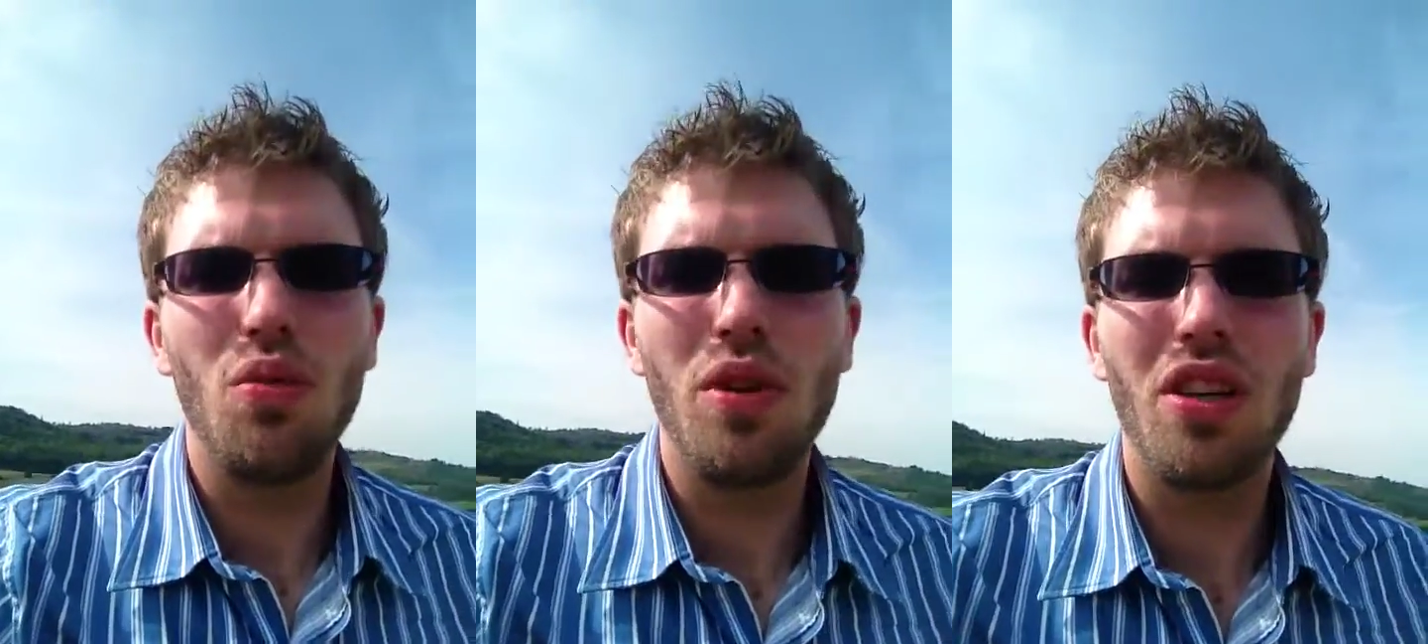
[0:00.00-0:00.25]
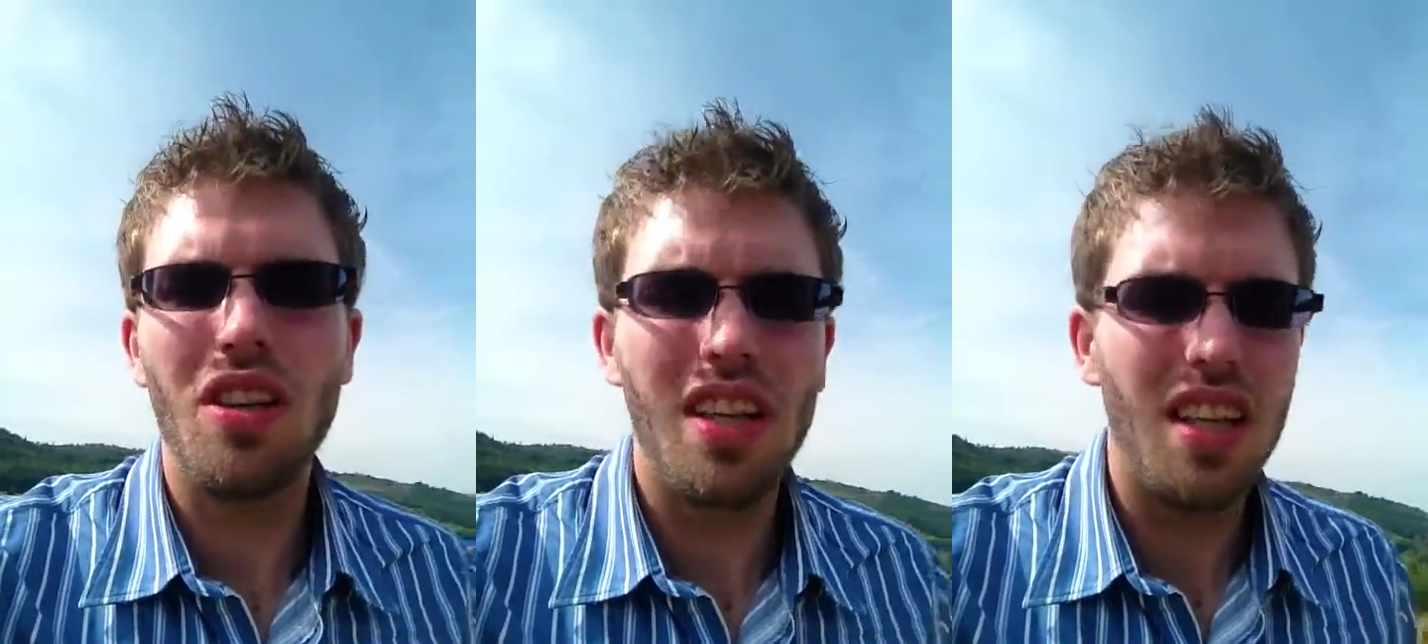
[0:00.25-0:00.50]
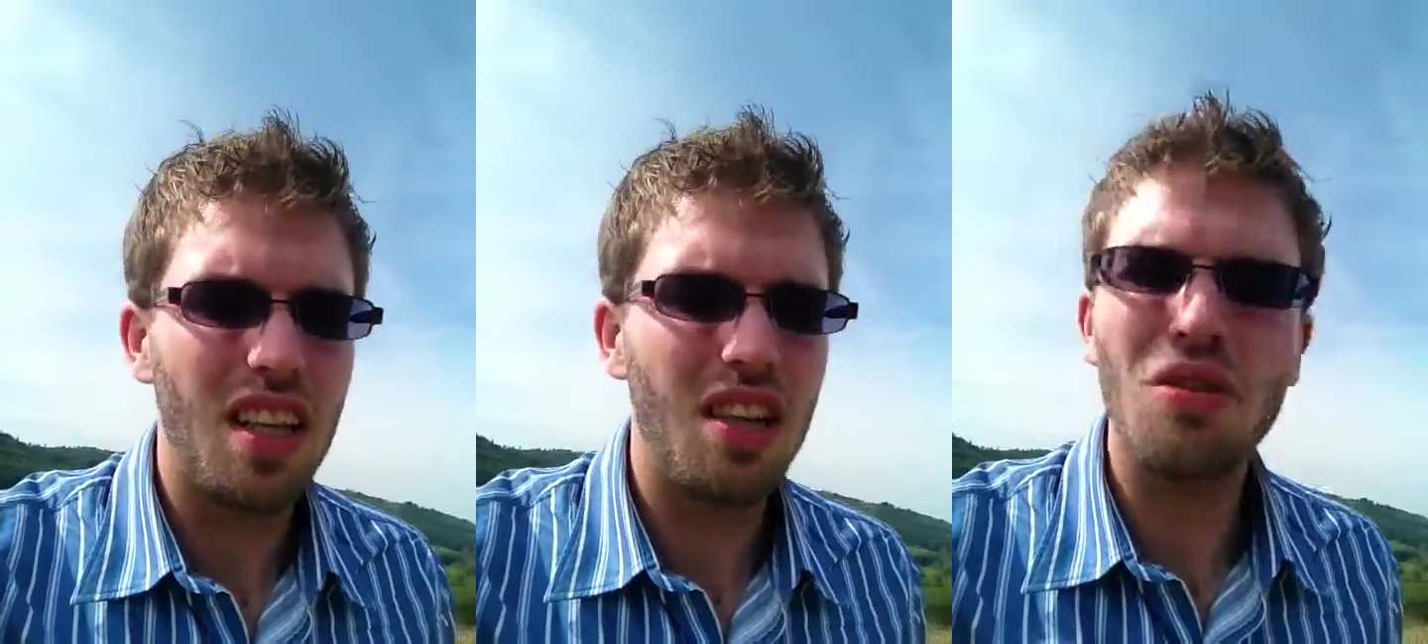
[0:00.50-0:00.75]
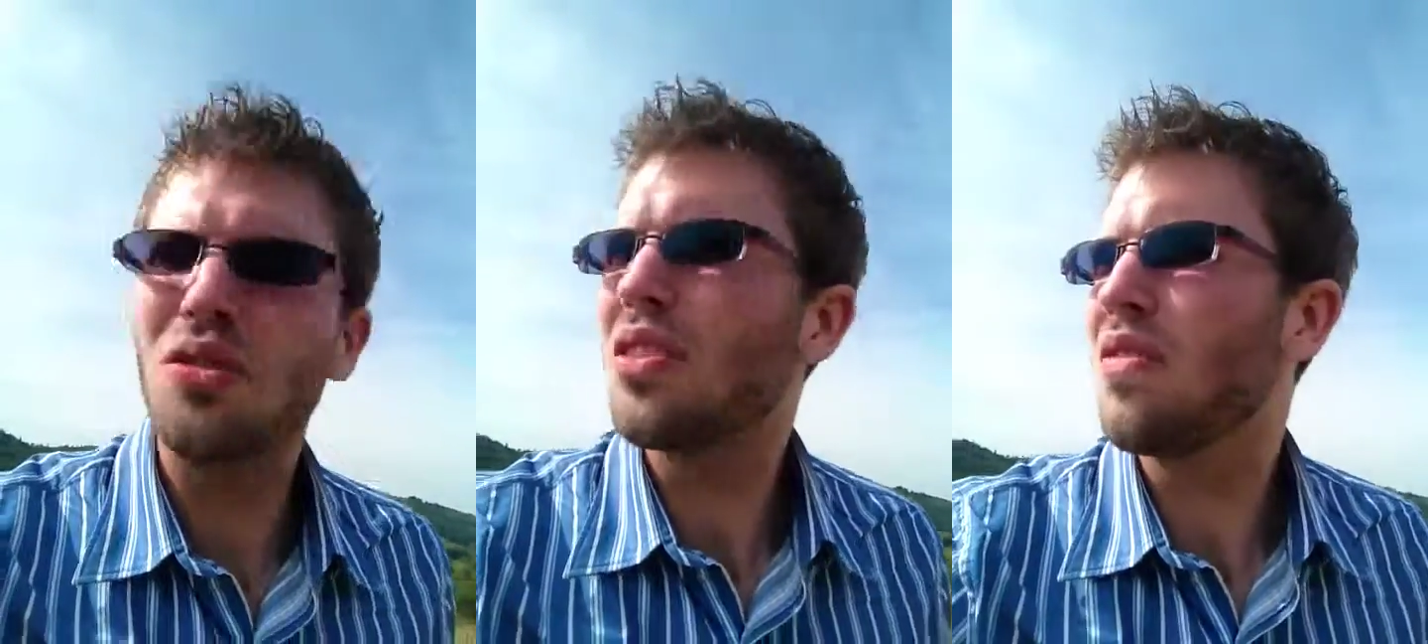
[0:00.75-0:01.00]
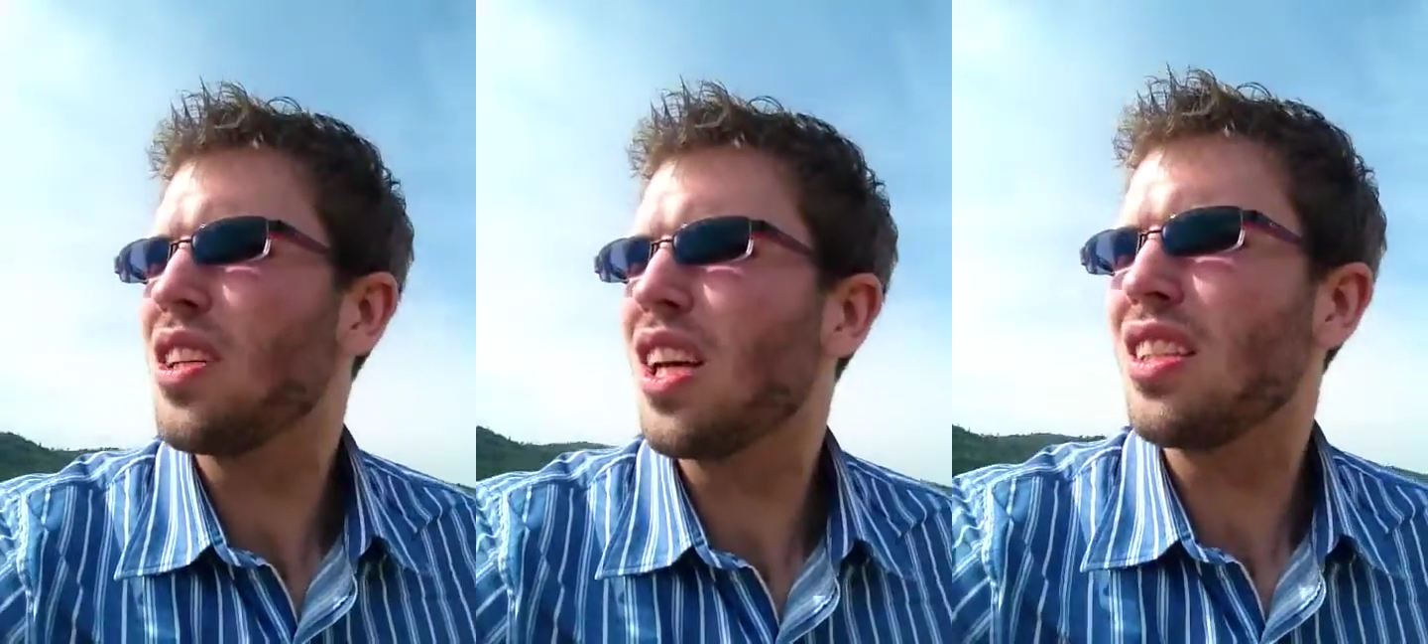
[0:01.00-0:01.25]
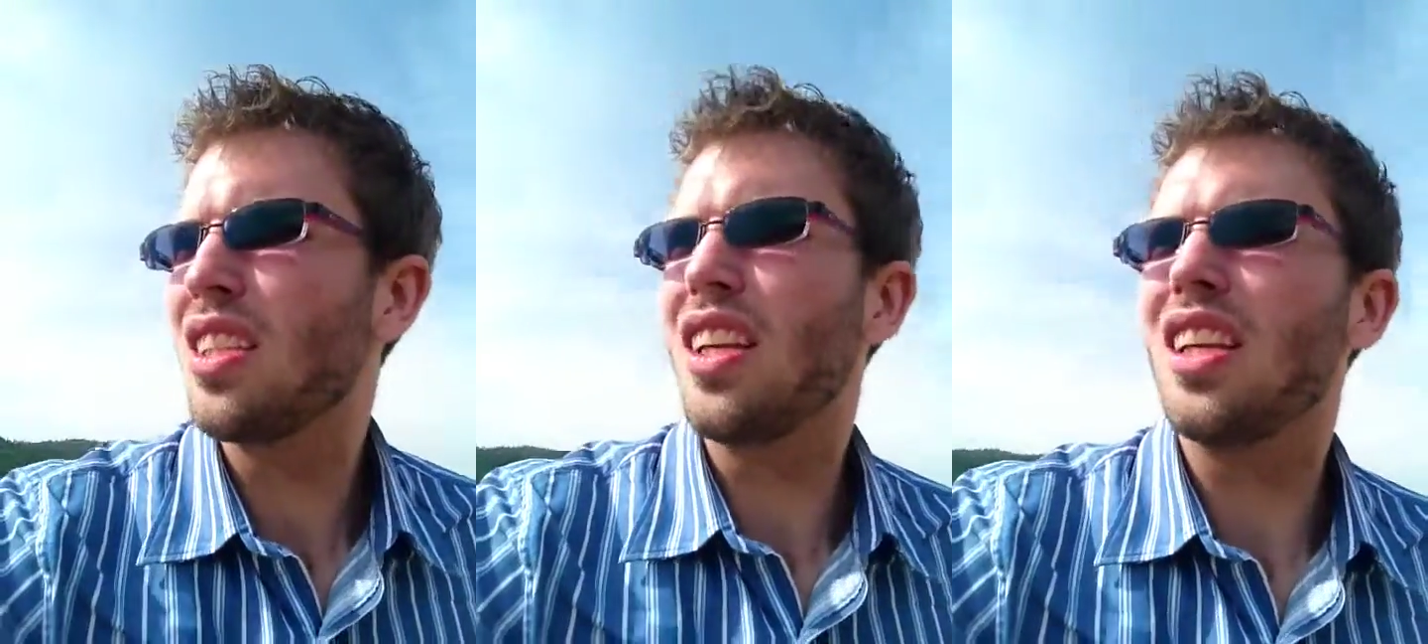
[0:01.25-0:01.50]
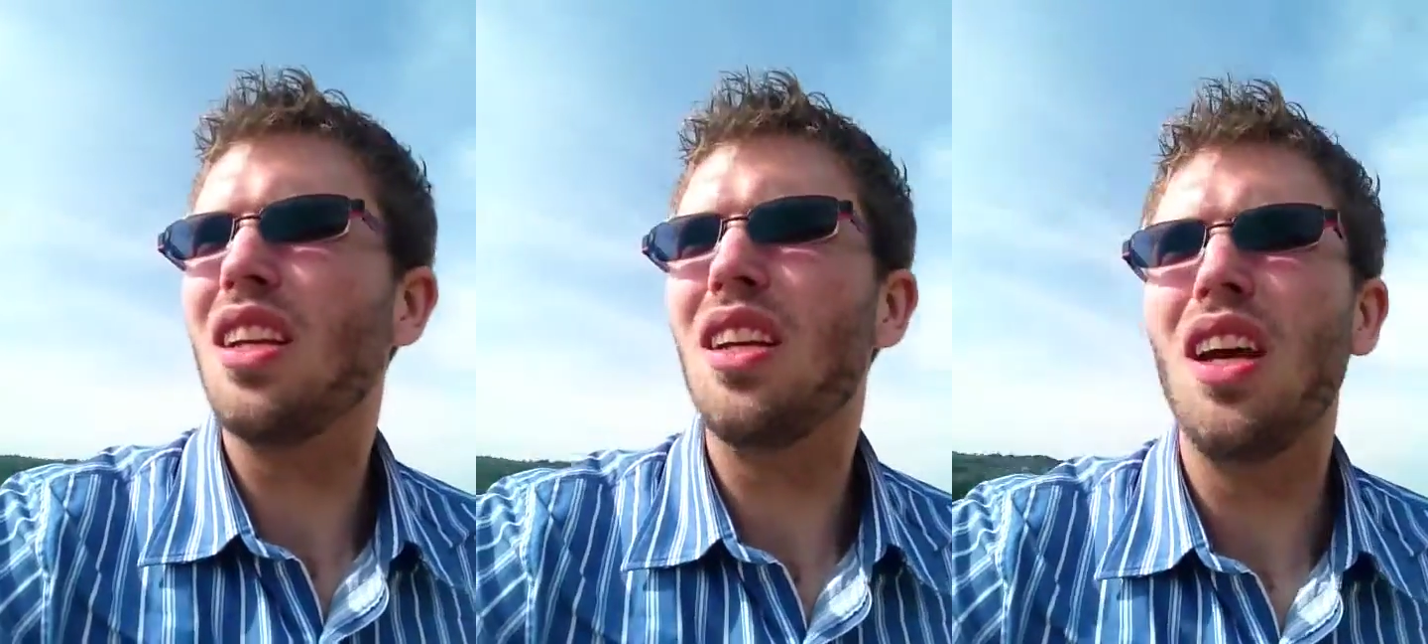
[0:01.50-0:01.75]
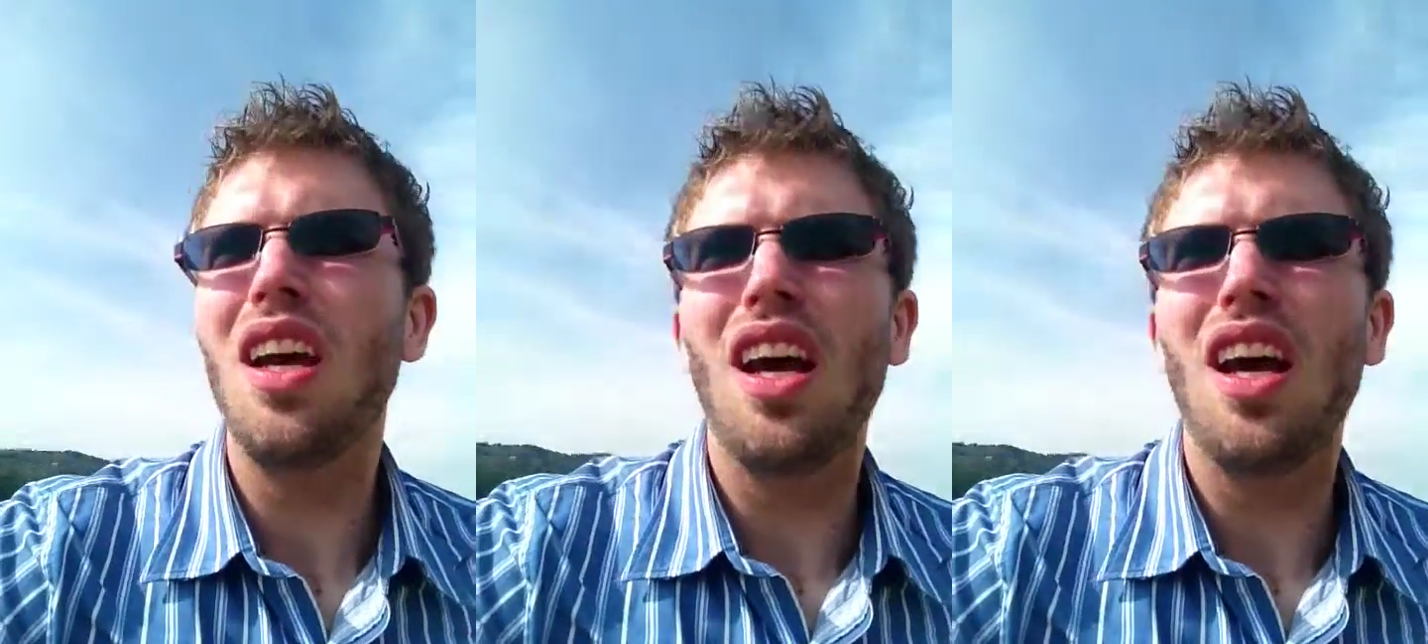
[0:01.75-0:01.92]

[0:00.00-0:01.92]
we are in the hills of Tuscany.